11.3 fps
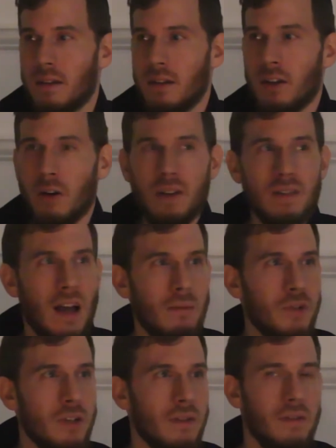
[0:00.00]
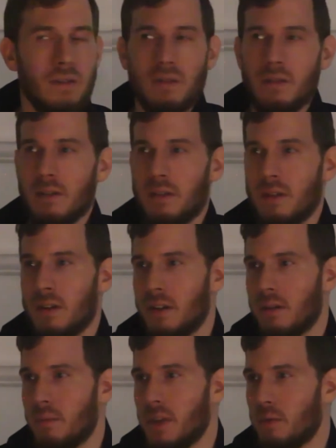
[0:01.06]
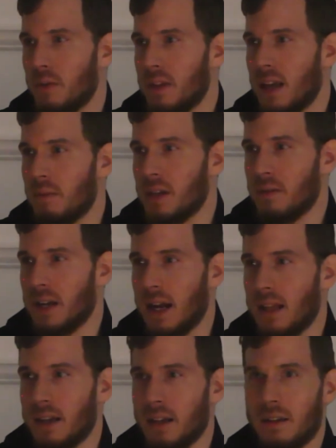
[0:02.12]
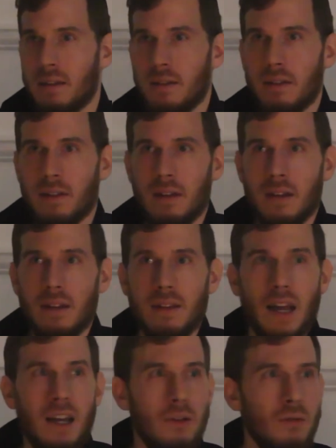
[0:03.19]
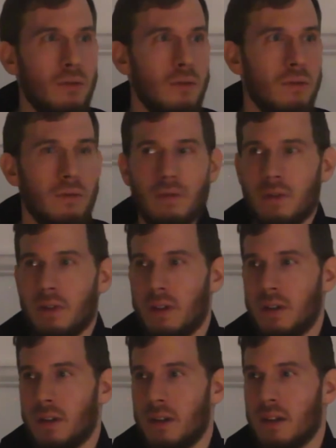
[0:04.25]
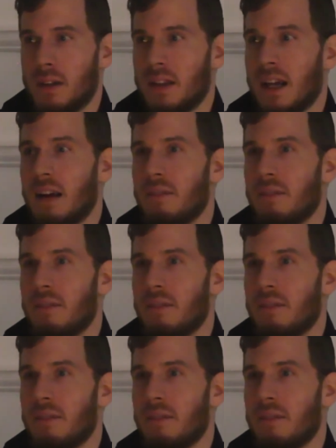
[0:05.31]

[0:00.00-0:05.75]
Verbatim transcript: No assumptions between them and reality. They knew that